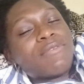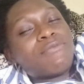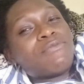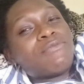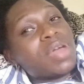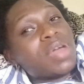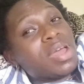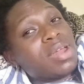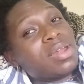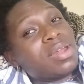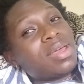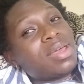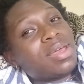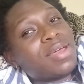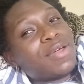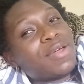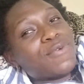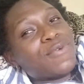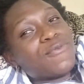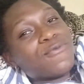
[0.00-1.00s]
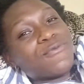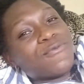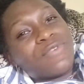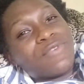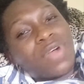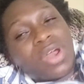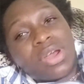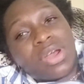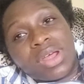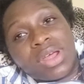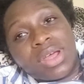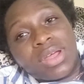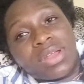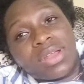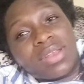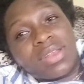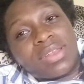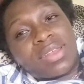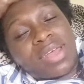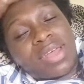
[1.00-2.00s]
very,
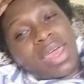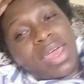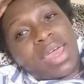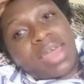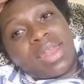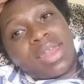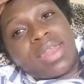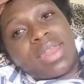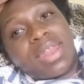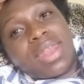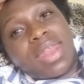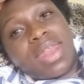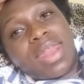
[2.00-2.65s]
very tired.